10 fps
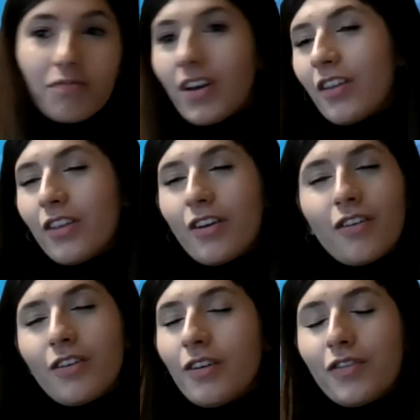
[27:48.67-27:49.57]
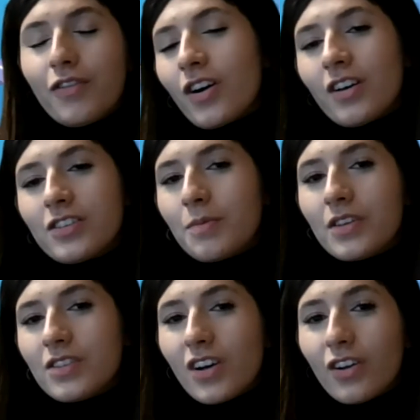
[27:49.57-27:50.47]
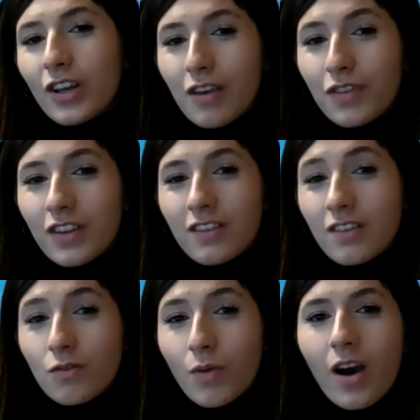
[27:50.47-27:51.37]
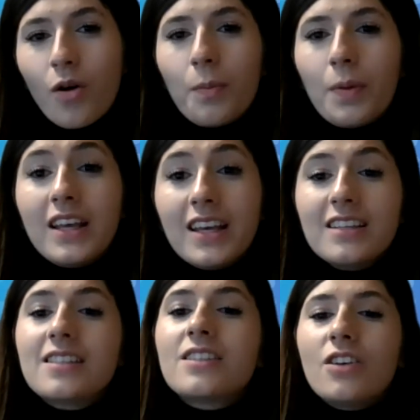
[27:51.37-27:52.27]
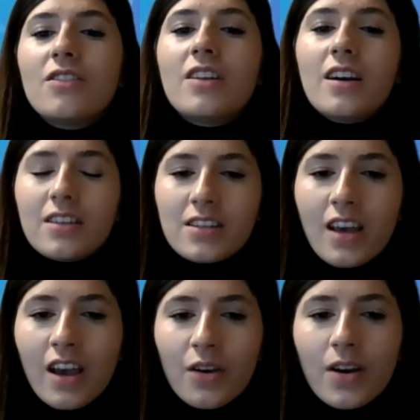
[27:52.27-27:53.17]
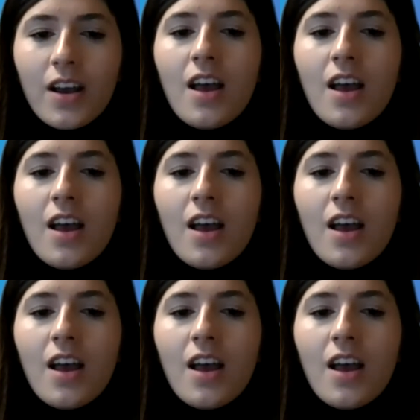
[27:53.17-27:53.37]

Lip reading: other of our customers are looking for this as well, please do let us know